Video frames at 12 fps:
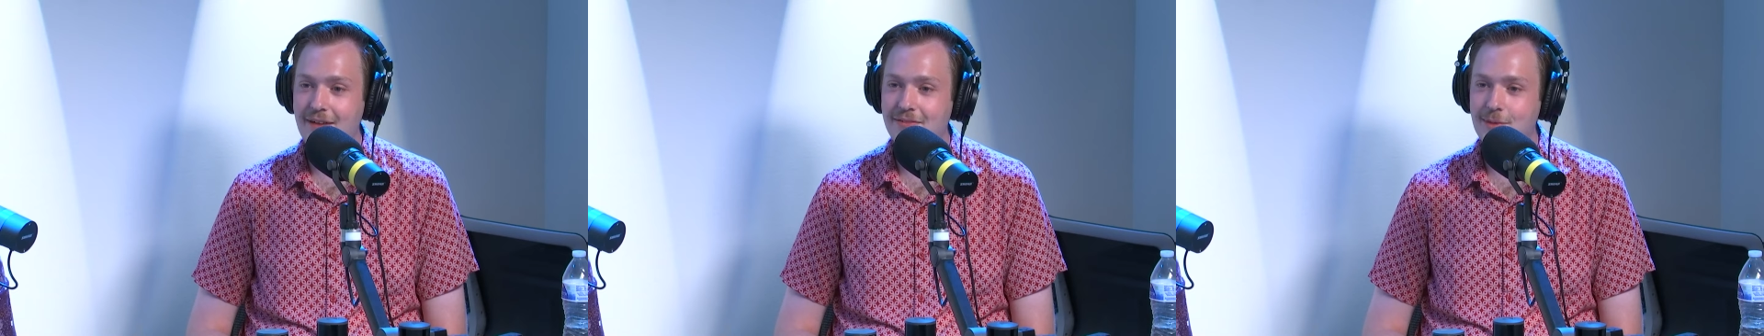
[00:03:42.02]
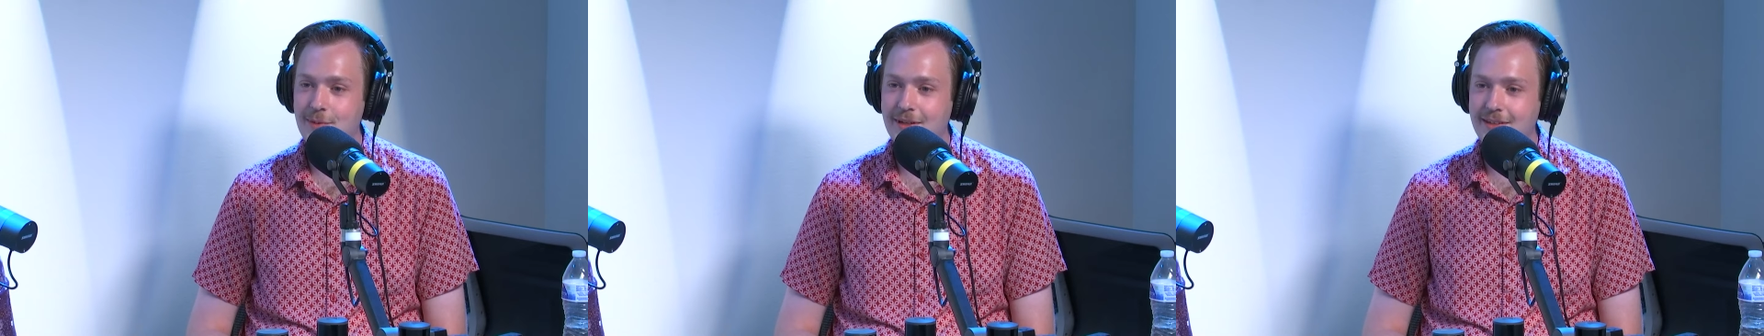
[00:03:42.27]
to
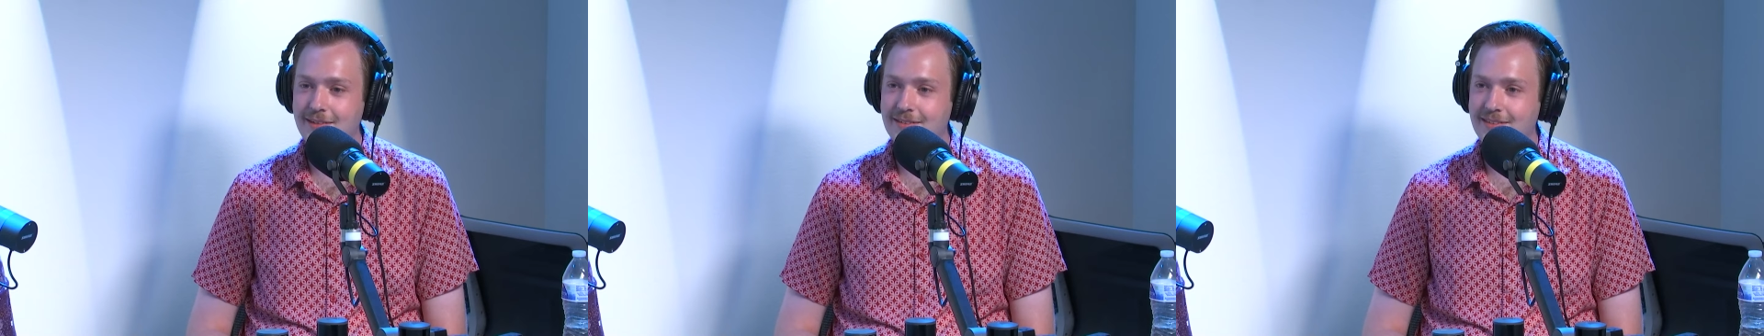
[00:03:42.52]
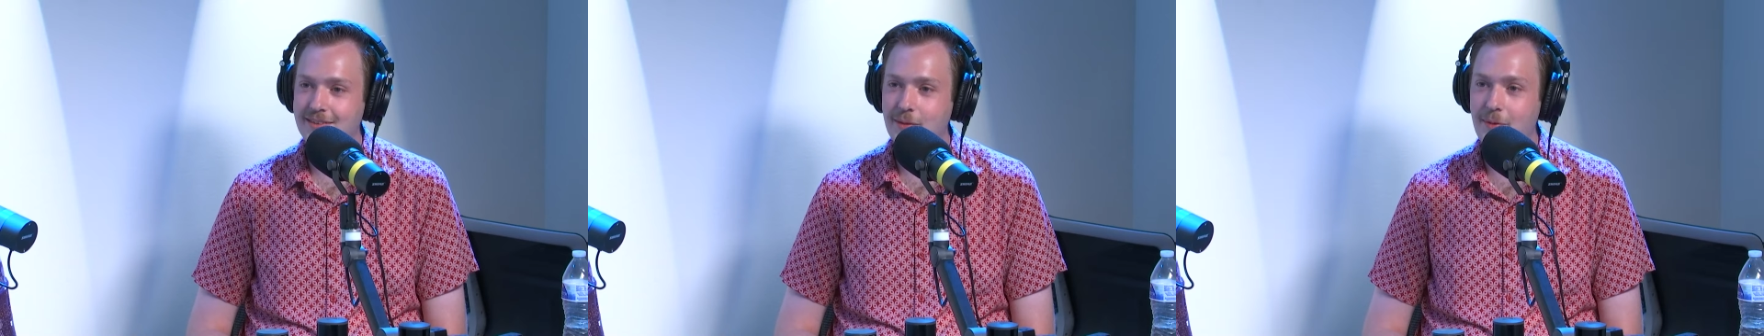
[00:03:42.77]
be
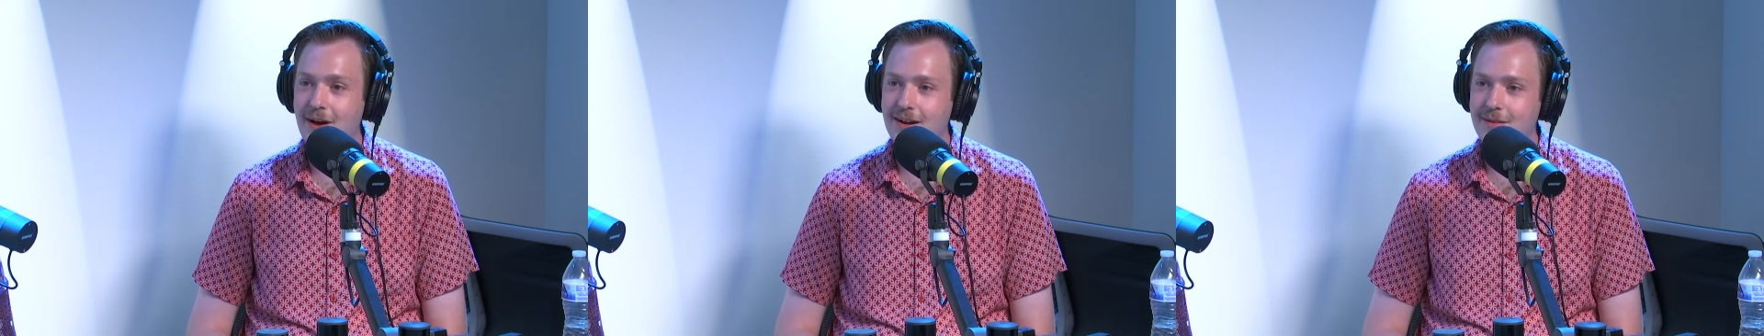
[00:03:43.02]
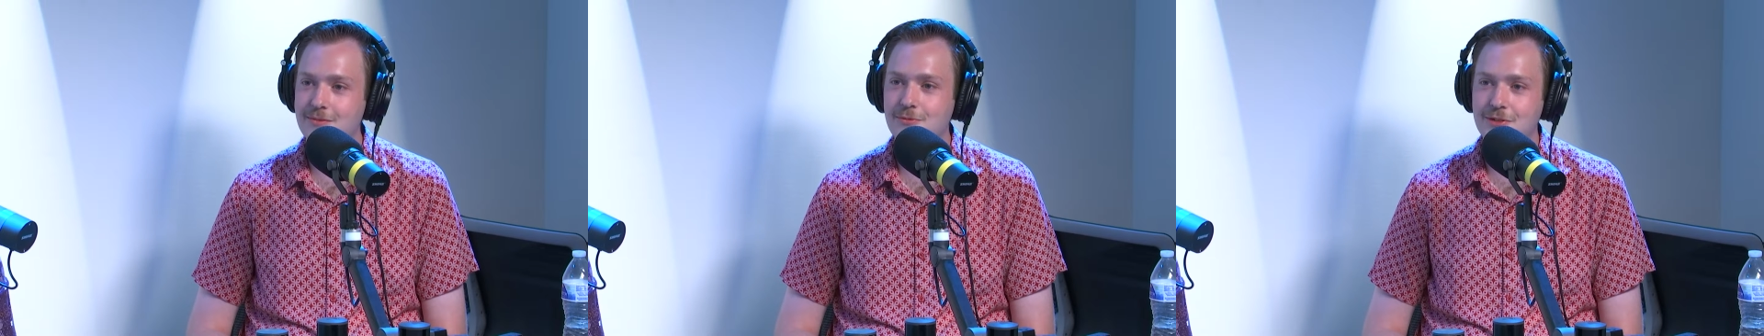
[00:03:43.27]
the
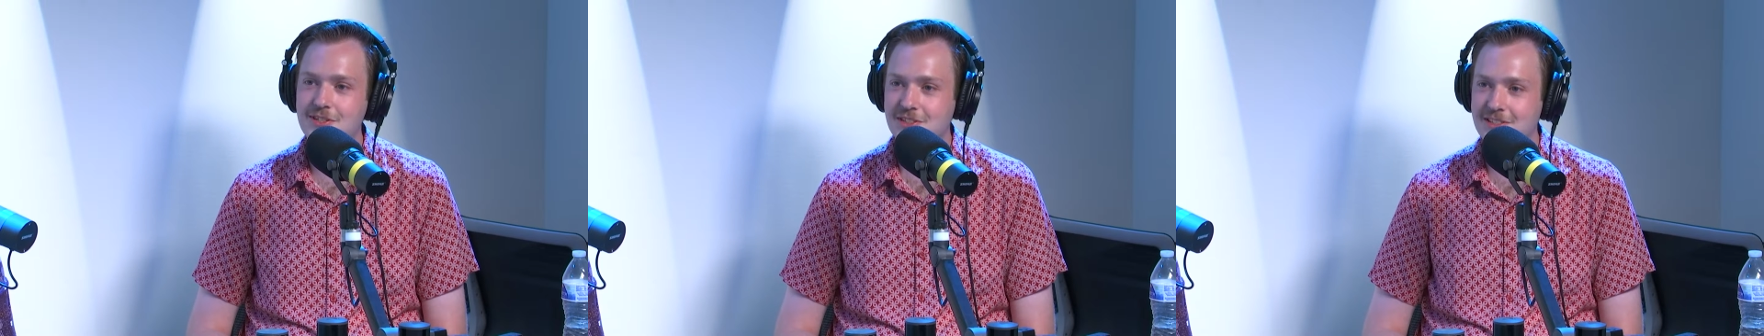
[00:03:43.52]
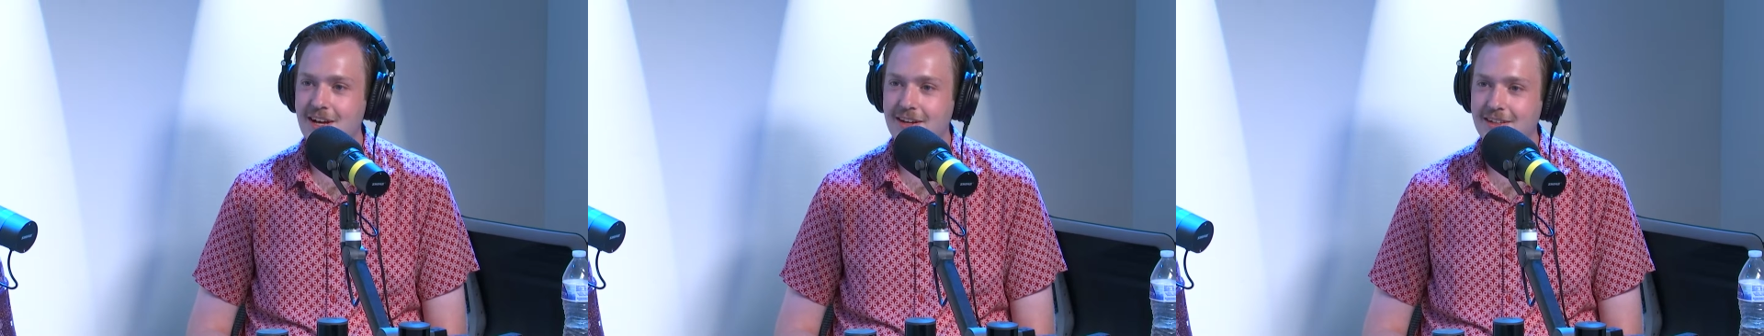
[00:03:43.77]
bottoms, which are
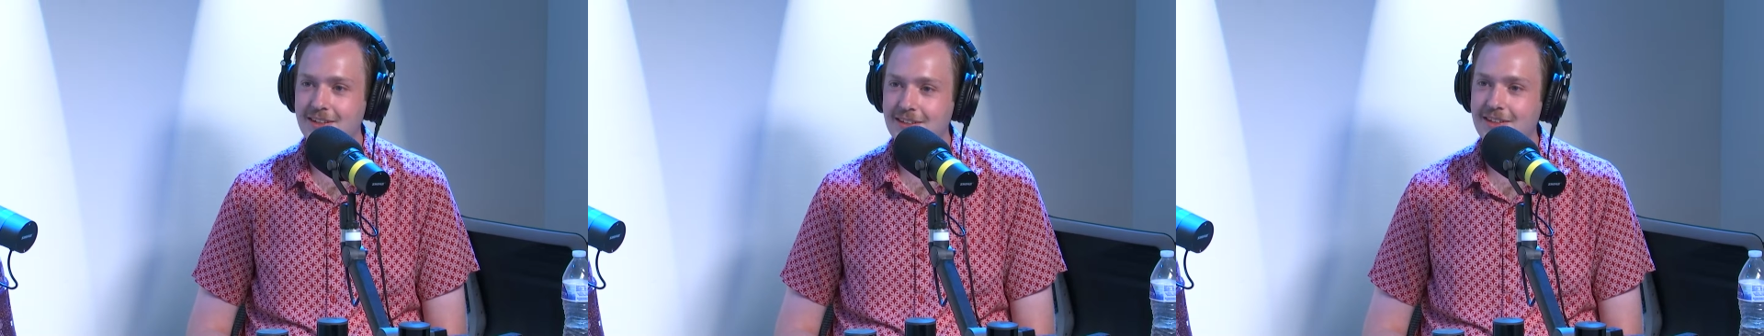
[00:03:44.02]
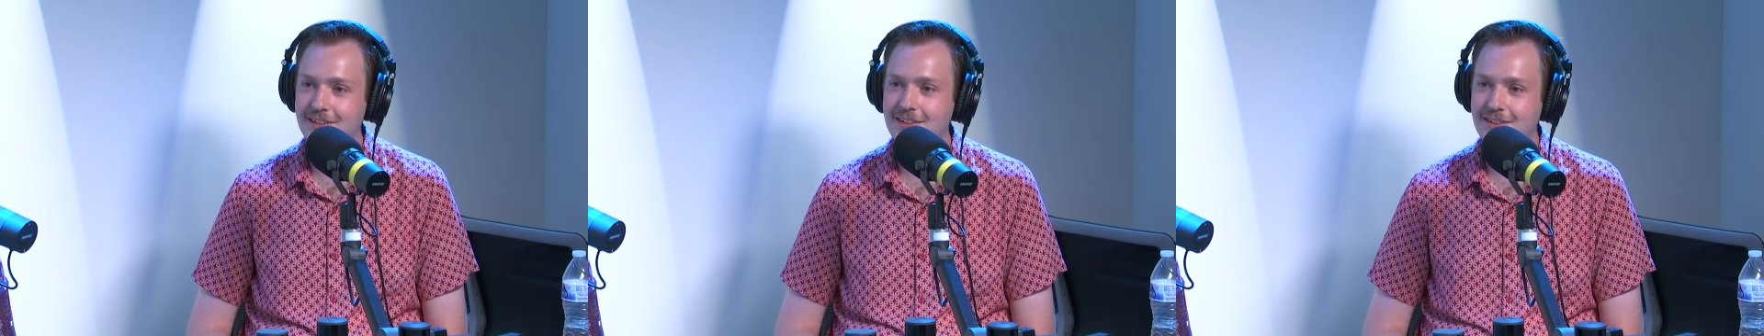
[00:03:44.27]
soggy.
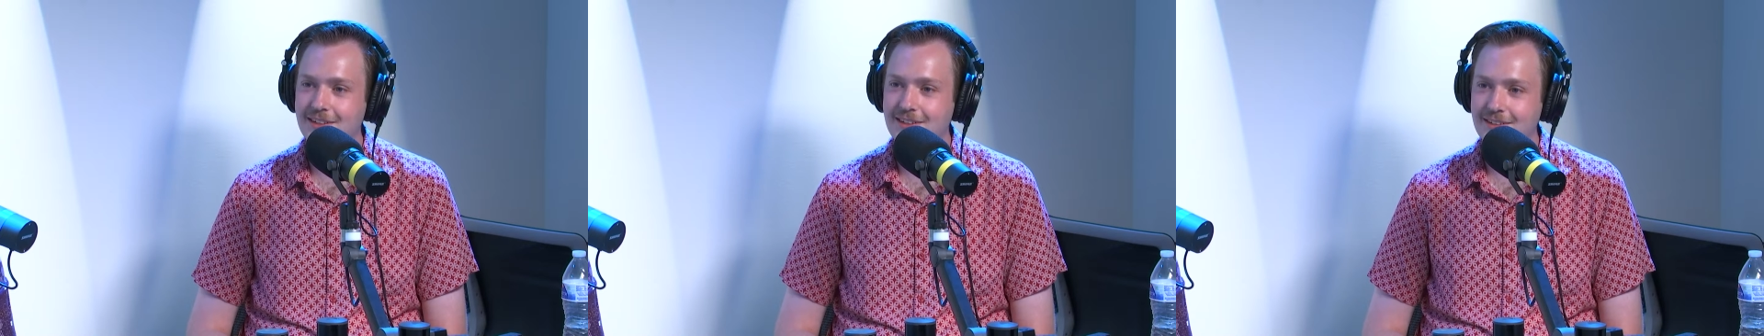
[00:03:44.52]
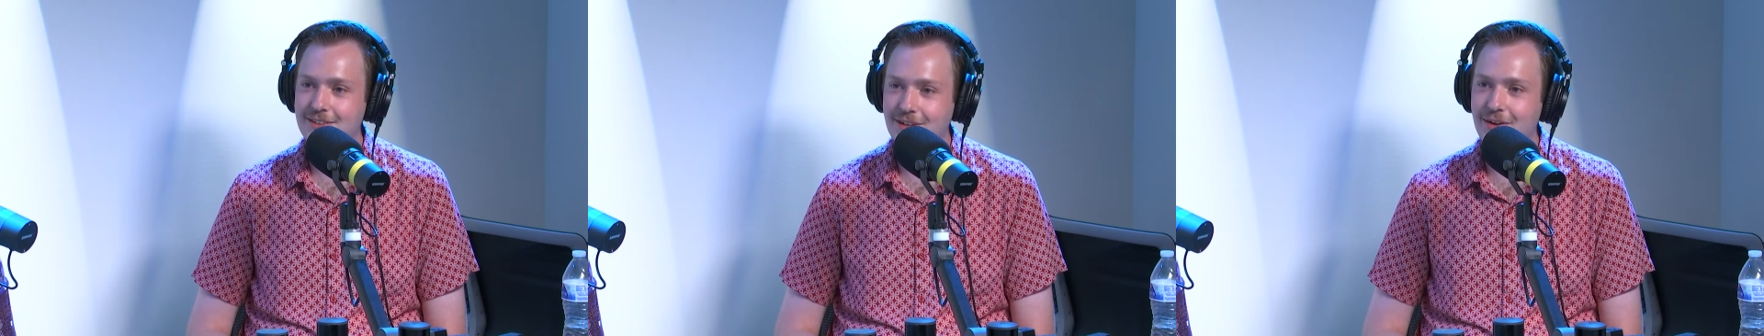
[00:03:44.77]

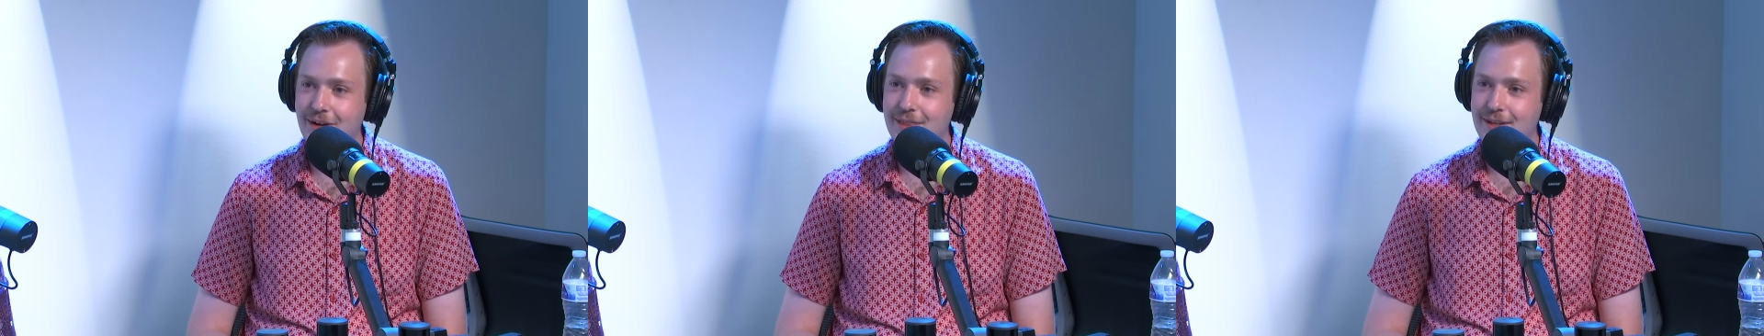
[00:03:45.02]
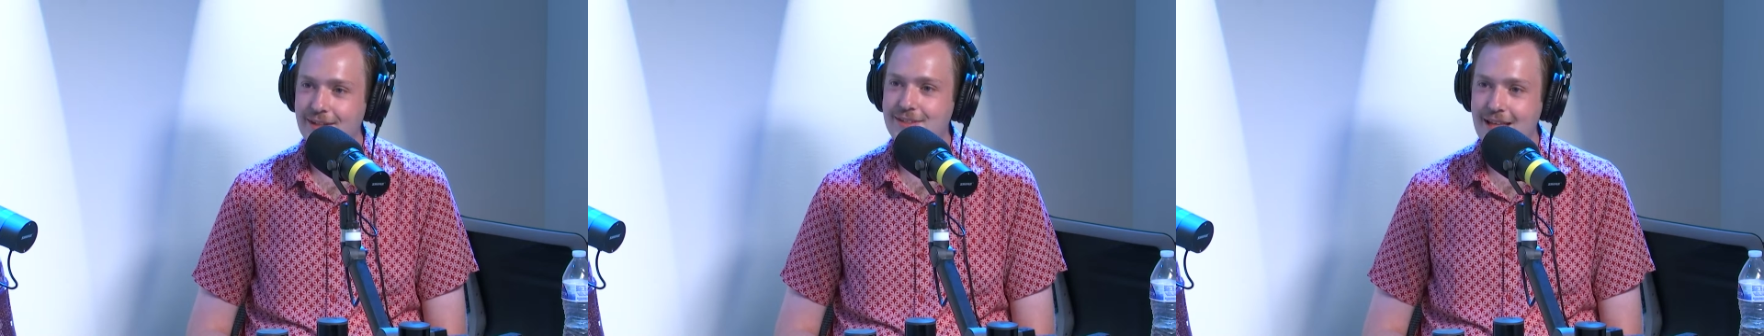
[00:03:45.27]
So I
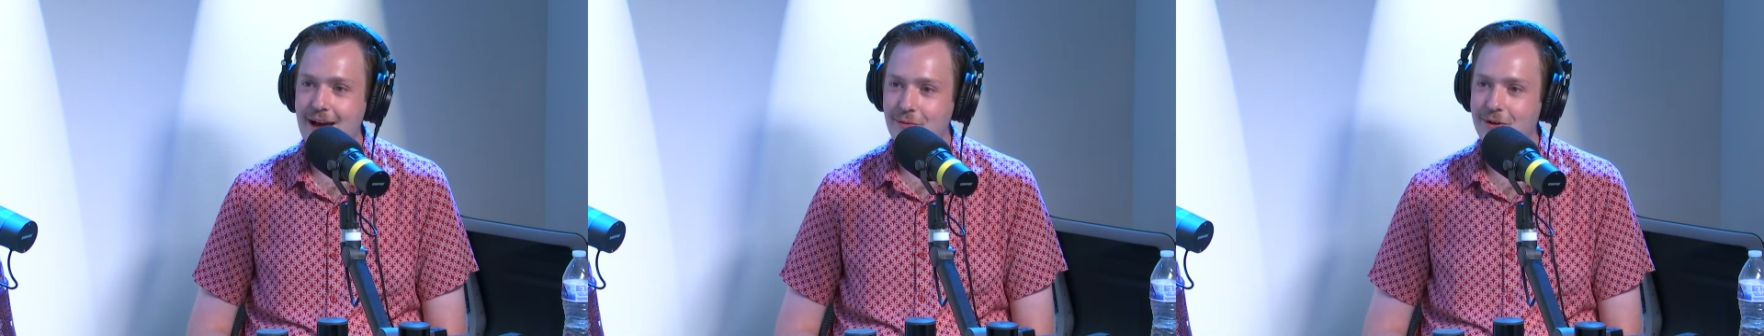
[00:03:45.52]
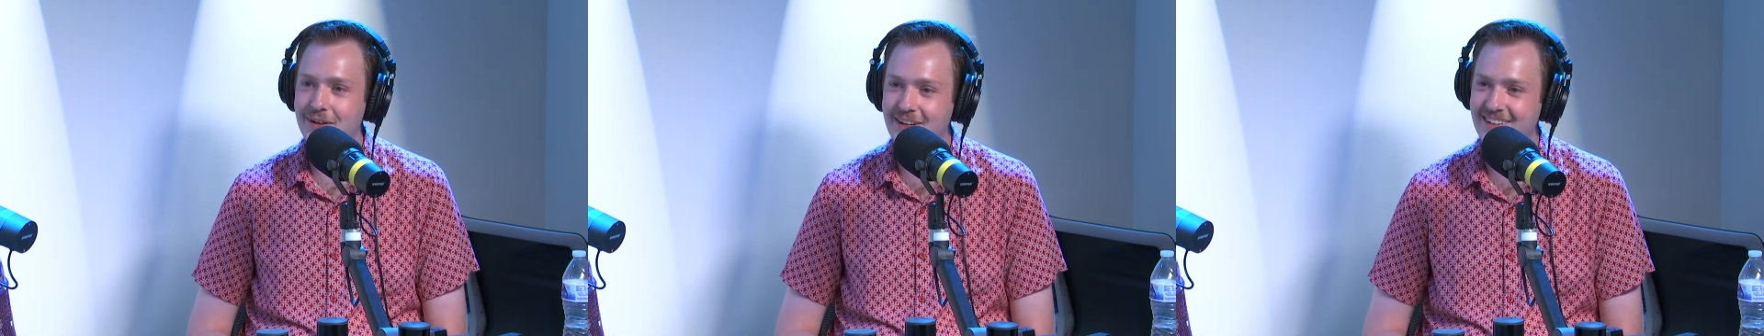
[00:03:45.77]
think it's that one.